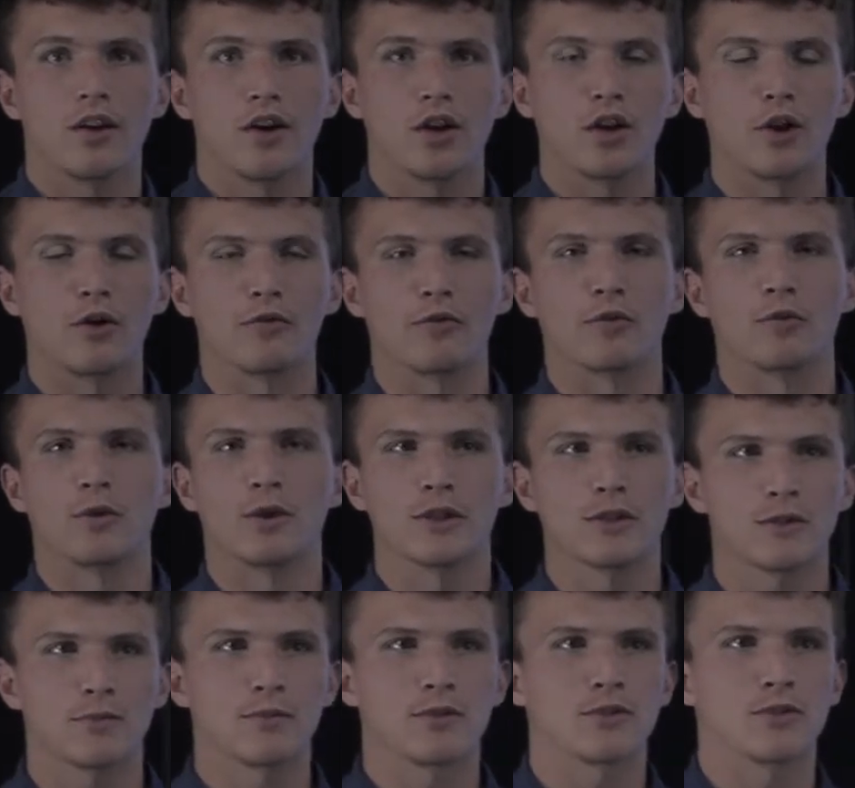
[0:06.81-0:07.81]
Hello everyone,
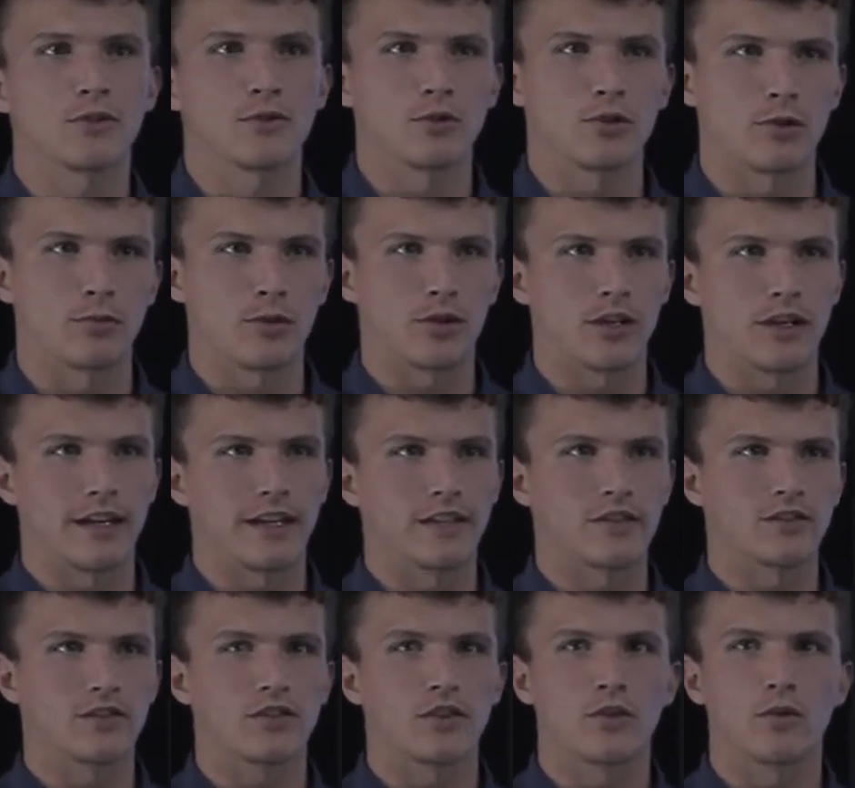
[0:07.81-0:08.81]
it's Mr. Lorimer,
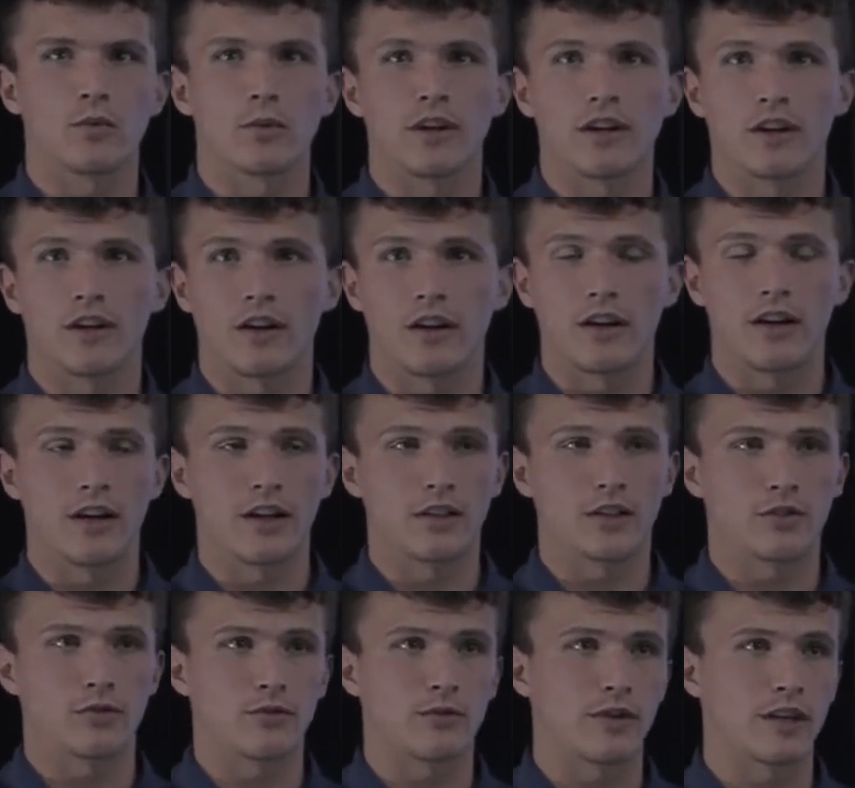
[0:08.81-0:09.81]
and so we are
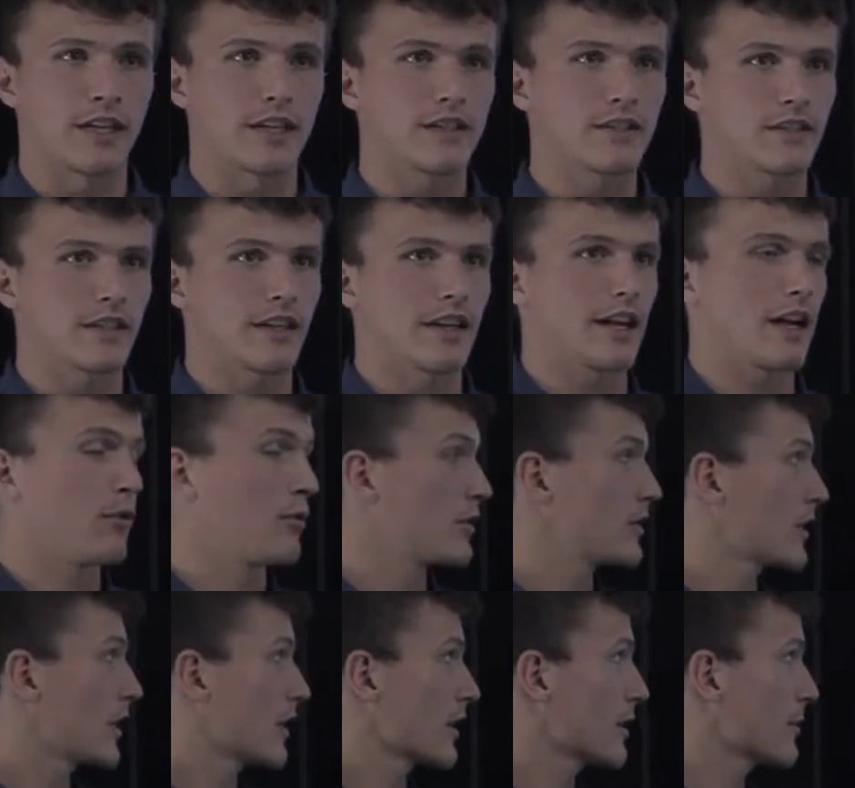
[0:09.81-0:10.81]
on Greece, and now we're
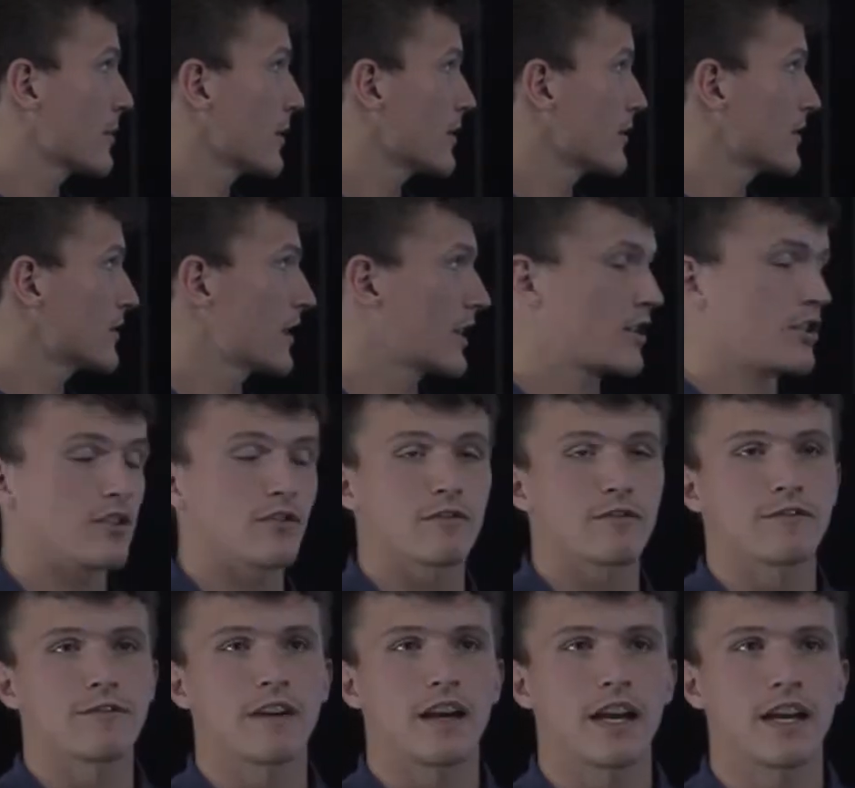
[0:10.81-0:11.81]
talking about section
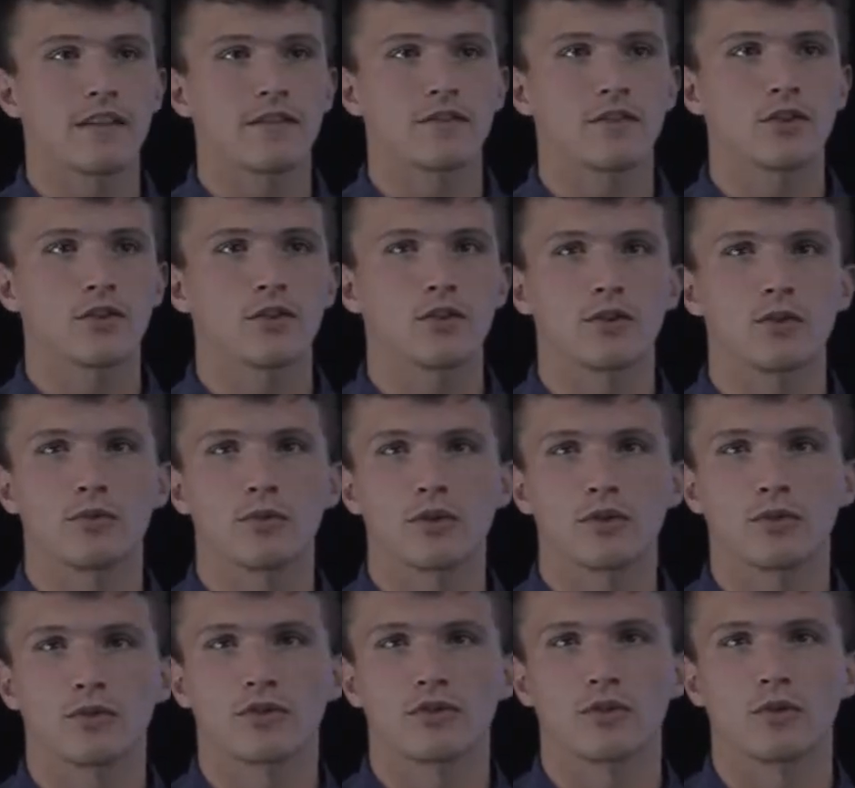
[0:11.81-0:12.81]
5.2,
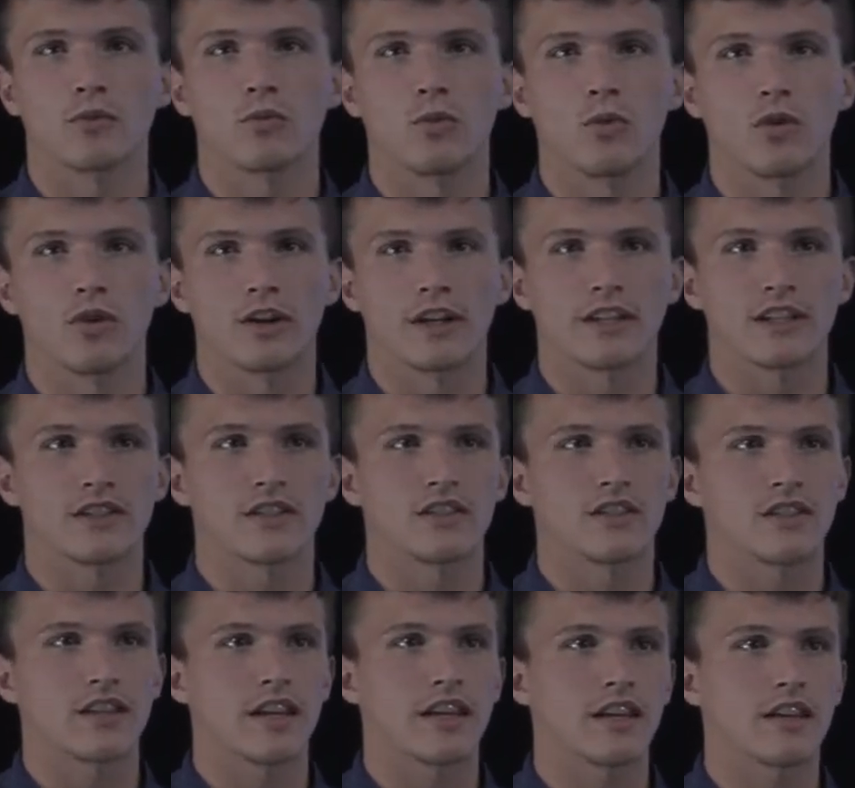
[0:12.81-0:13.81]
which was the warring
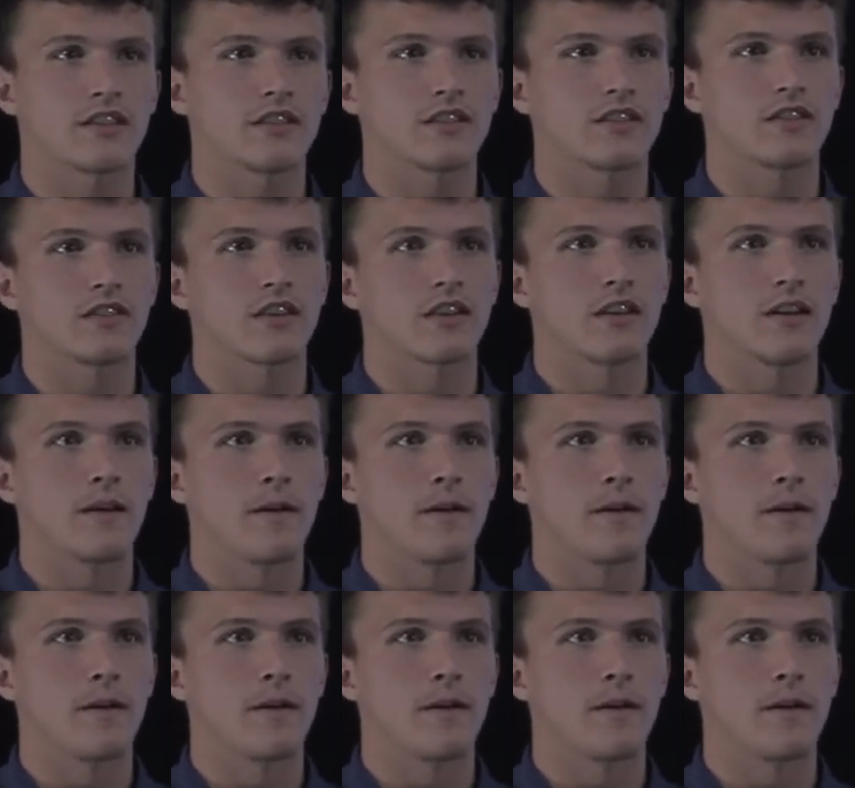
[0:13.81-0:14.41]
states.